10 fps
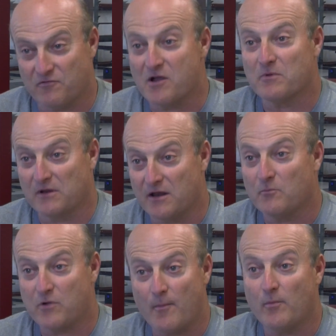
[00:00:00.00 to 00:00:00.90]
Frank
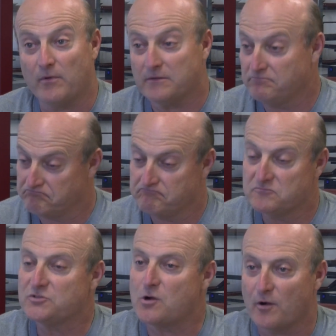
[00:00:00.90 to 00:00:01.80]
McClellan probably
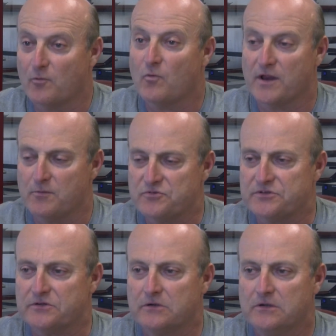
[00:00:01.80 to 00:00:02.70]
started when he was
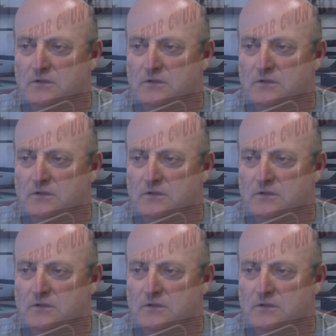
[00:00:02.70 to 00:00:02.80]
here.